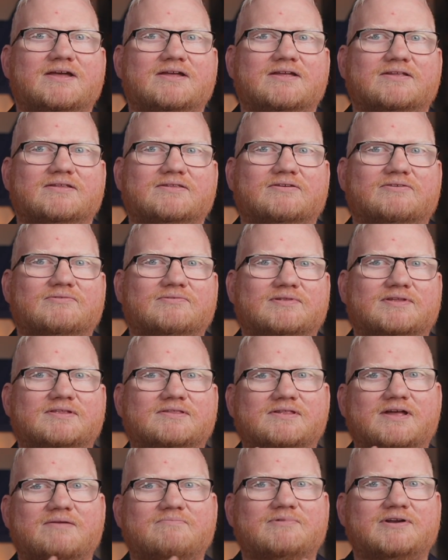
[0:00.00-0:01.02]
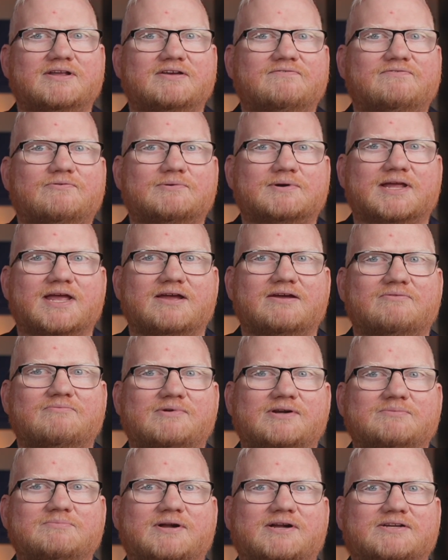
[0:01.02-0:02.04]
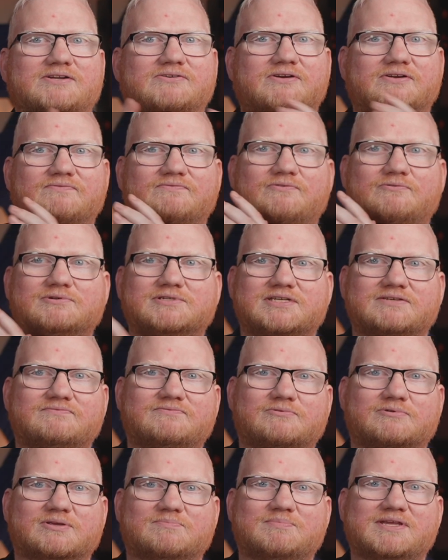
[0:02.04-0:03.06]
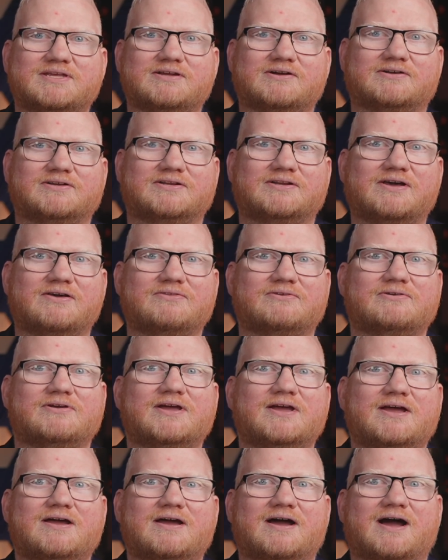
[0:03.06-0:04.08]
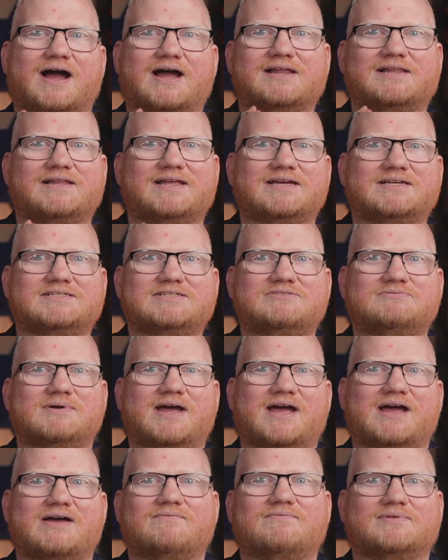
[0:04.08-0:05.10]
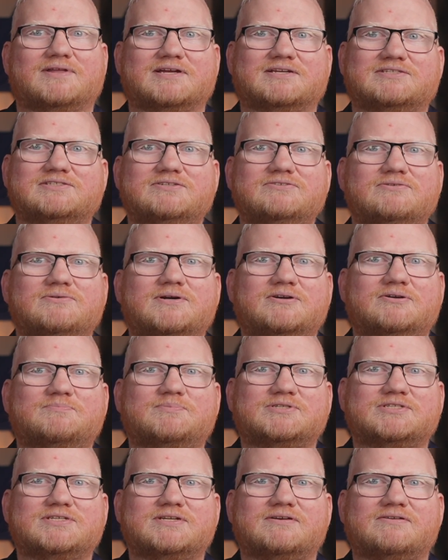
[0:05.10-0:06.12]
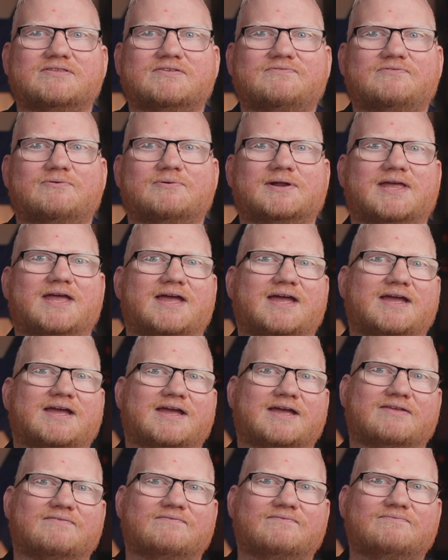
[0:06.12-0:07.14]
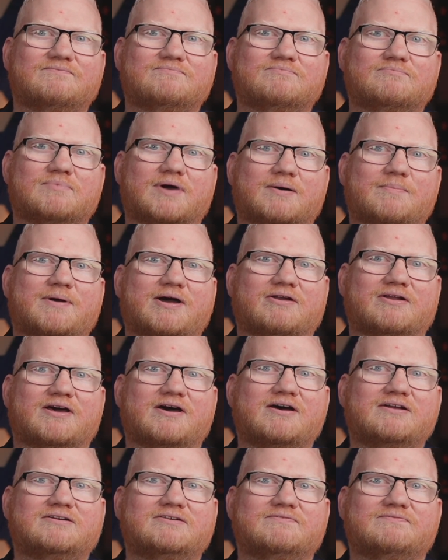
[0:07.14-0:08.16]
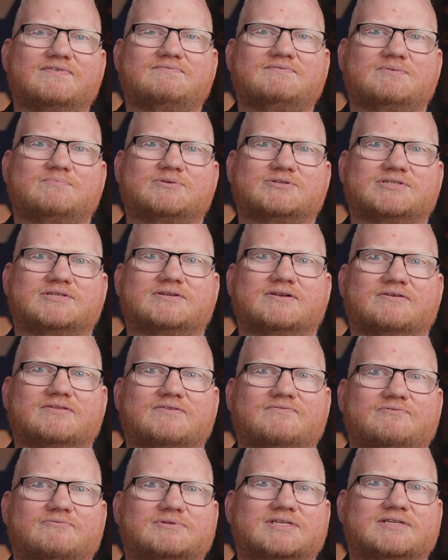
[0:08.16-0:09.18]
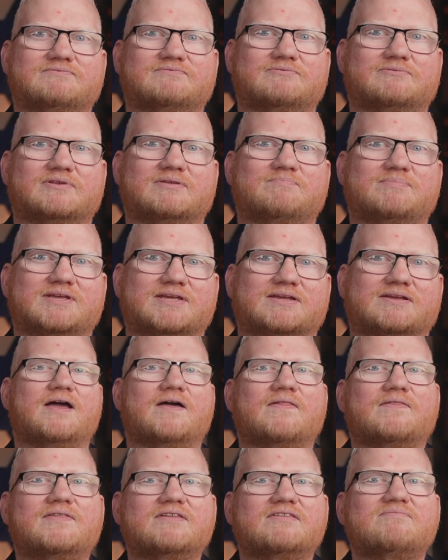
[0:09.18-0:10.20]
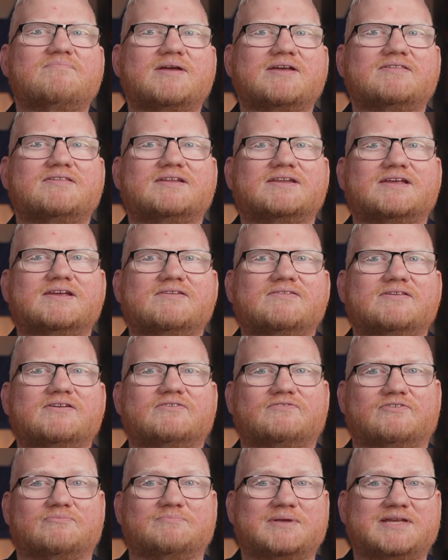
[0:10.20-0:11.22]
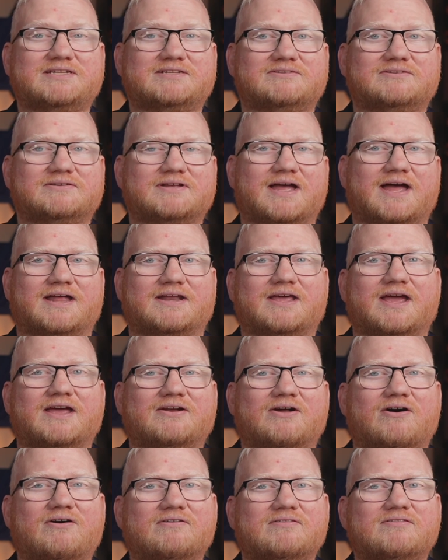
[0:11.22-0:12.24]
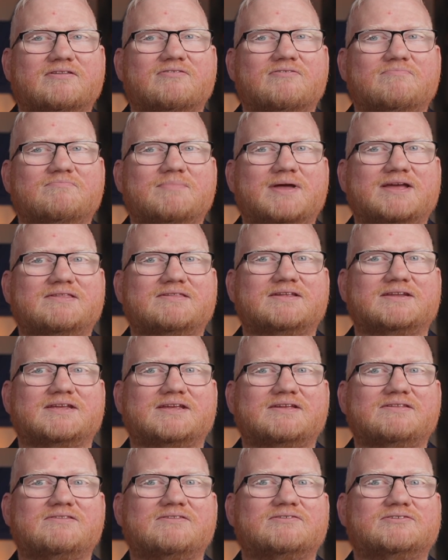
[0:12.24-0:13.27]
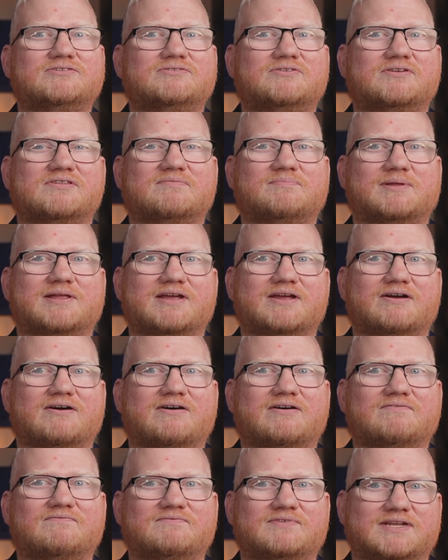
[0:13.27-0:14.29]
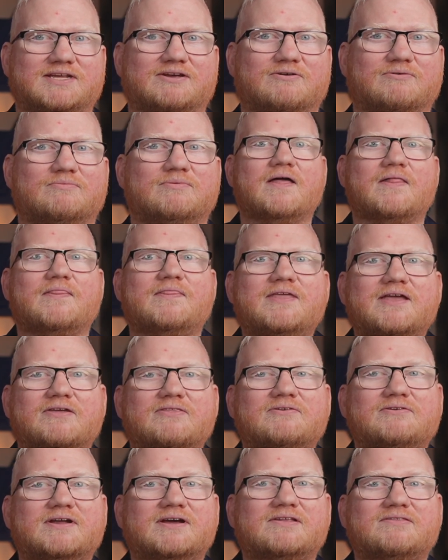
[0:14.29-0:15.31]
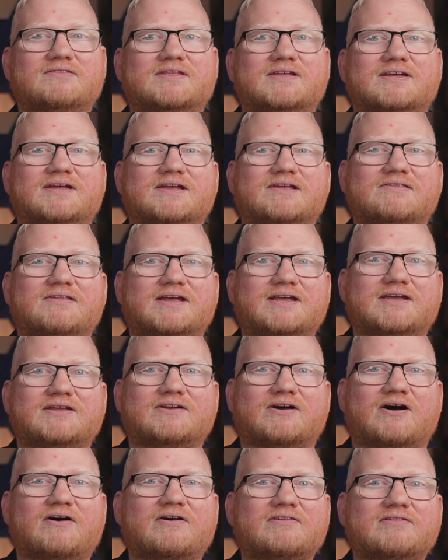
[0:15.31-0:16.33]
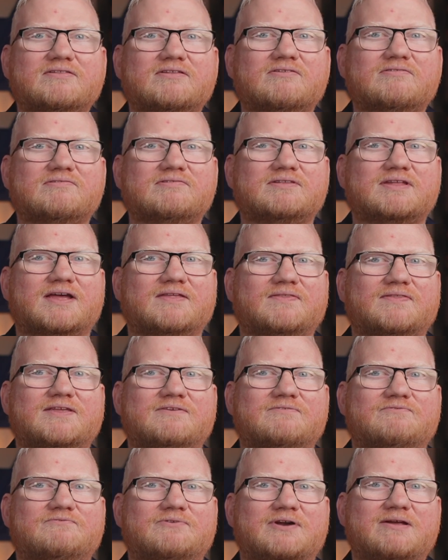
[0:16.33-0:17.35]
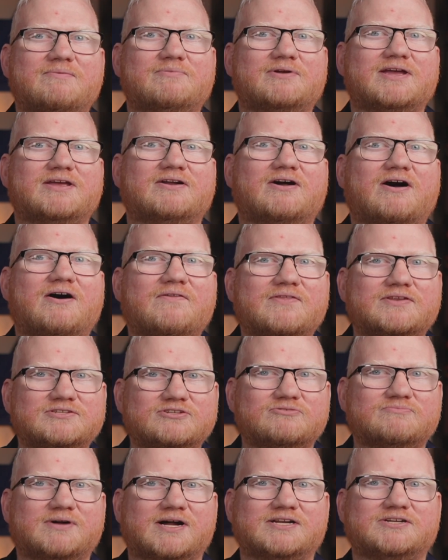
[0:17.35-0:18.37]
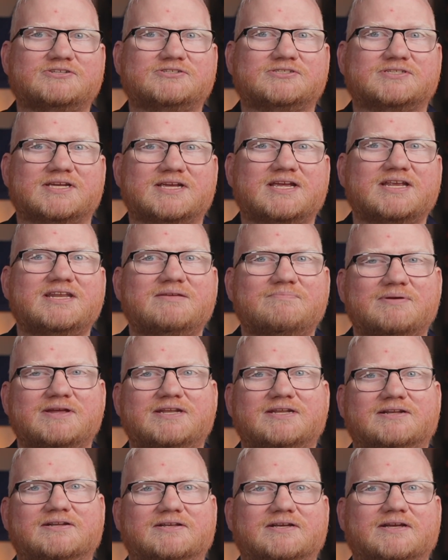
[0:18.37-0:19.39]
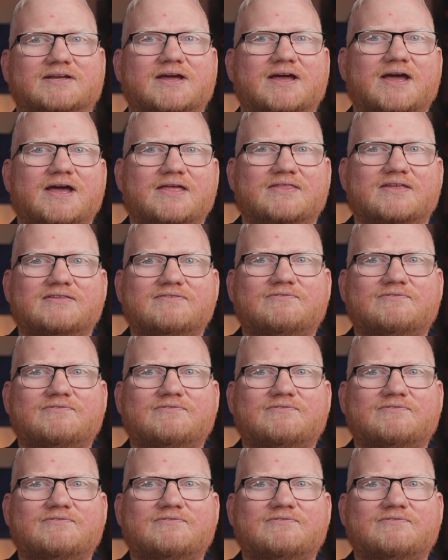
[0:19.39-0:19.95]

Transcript: So since I'm running 4K on one monitor and 1440p on another, I like to have like 200% on the 4K and about 150% on the 1440p. This makes it easier for me to look at and also makes it easier to display on video. The other nice thing is I can also set the frame rate on the two monitors independently. This